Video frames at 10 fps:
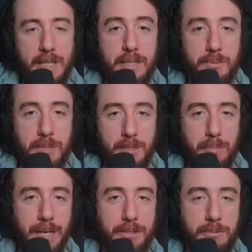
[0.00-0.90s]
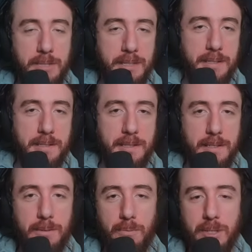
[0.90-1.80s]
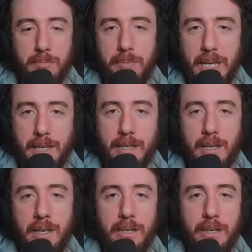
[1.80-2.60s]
This, with some balanced resistances, will make